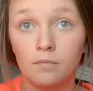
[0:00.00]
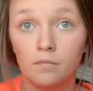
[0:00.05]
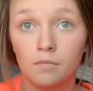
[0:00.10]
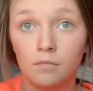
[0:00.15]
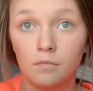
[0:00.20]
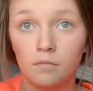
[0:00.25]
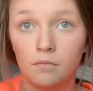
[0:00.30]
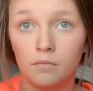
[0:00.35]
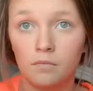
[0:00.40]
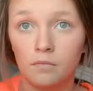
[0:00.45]

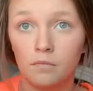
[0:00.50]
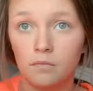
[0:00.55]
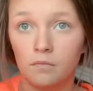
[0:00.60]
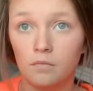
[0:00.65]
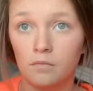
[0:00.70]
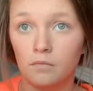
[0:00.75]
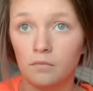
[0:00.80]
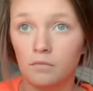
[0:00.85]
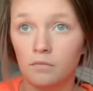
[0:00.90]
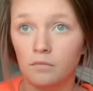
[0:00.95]

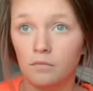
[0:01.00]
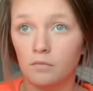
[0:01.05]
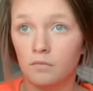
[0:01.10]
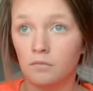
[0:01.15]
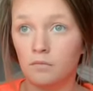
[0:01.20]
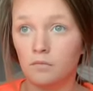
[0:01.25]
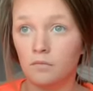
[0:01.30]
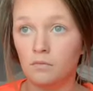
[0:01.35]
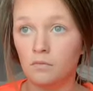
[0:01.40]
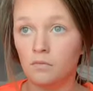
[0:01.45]

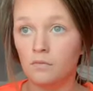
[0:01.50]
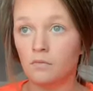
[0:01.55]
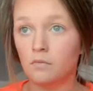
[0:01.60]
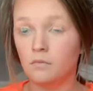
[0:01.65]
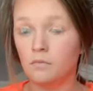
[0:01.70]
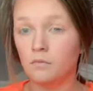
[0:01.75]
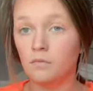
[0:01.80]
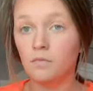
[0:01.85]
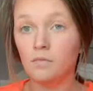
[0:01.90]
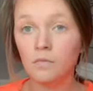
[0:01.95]

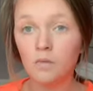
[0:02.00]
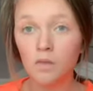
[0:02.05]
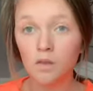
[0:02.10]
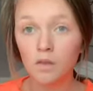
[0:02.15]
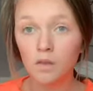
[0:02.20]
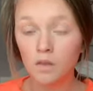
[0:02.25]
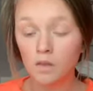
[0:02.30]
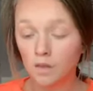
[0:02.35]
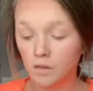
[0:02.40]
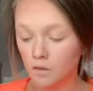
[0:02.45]

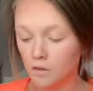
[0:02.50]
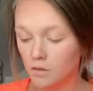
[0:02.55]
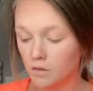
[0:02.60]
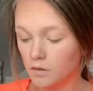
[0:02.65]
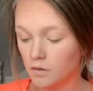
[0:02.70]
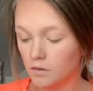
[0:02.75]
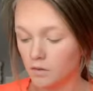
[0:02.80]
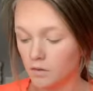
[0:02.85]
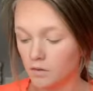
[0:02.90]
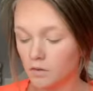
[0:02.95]

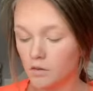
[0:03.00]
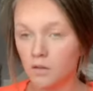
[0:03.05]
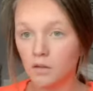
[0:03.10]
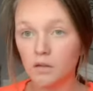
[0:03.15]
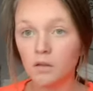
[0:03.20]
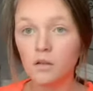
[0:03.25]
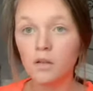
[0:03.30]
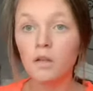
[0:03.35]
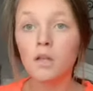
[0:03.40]
Nothing is said.